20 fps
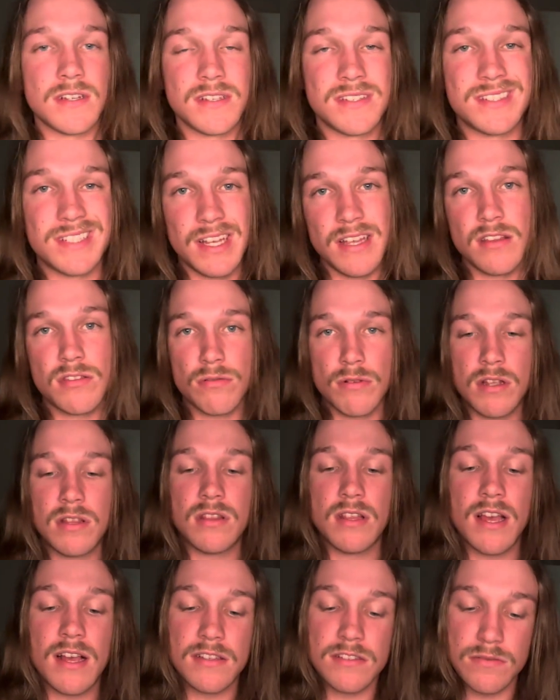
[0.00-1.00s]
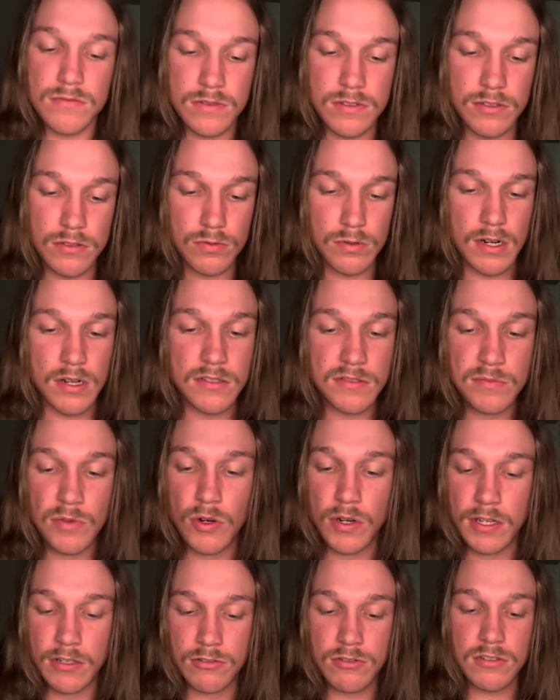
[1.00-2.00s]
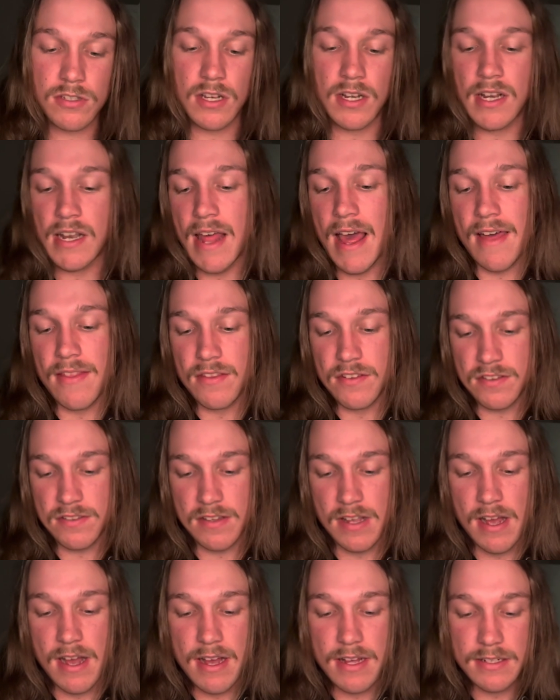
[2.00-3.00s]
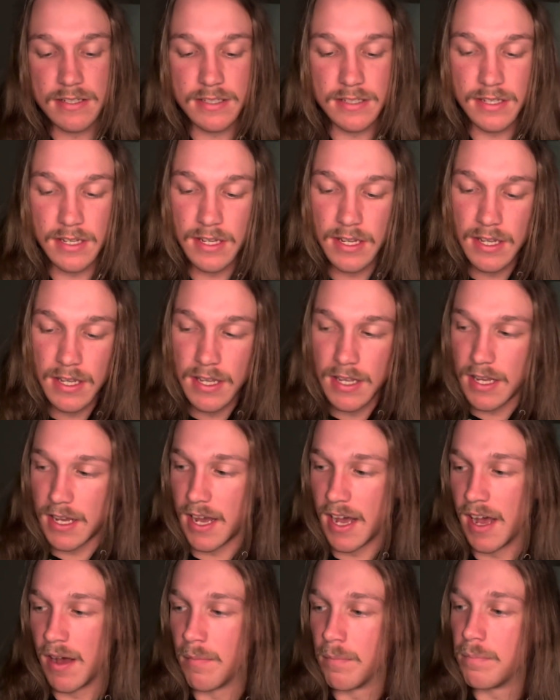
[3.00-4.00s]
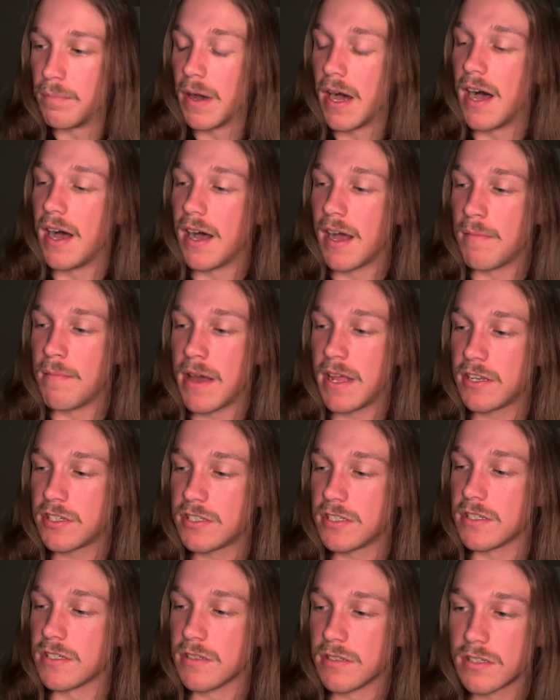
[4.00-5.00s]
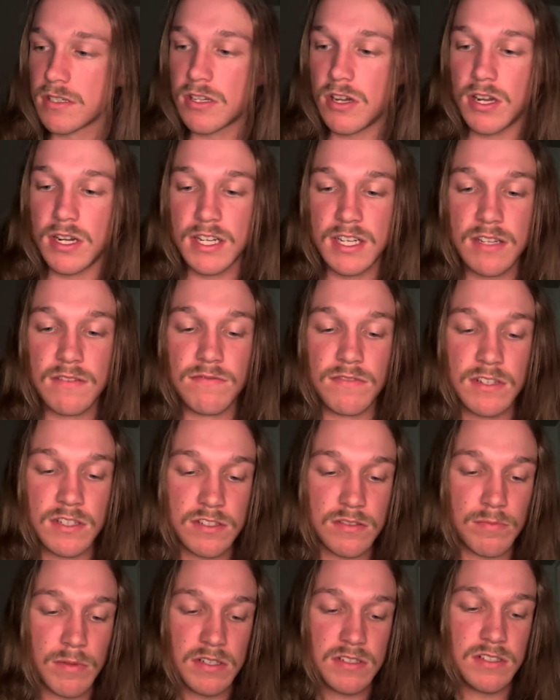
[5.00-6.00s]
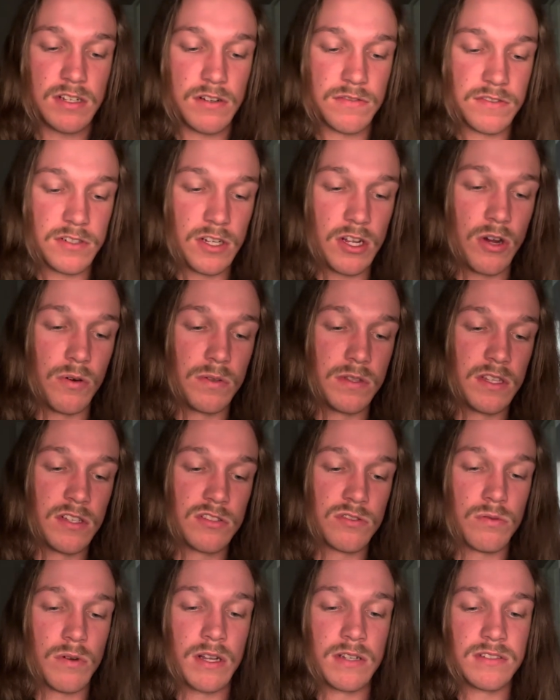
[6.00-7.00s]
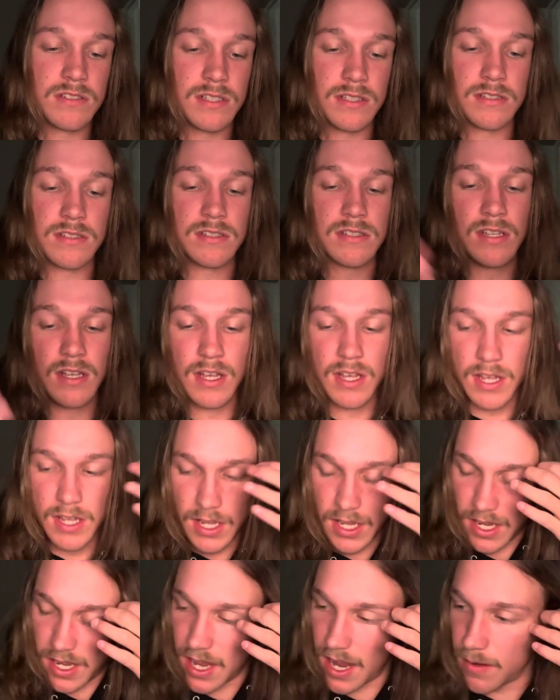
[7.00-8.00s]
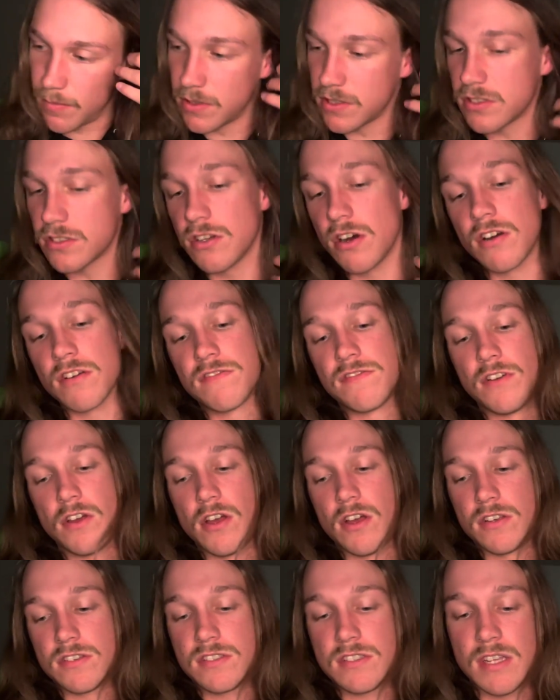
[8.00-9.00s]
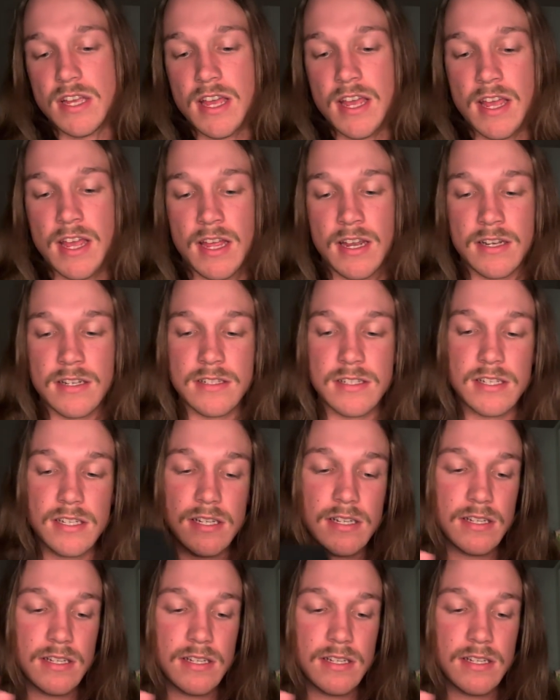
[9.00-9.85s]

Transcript: a C3000, which is what I was more interested in at the start. But I managed to kind of convince myself to go with this one since it came in stock first. And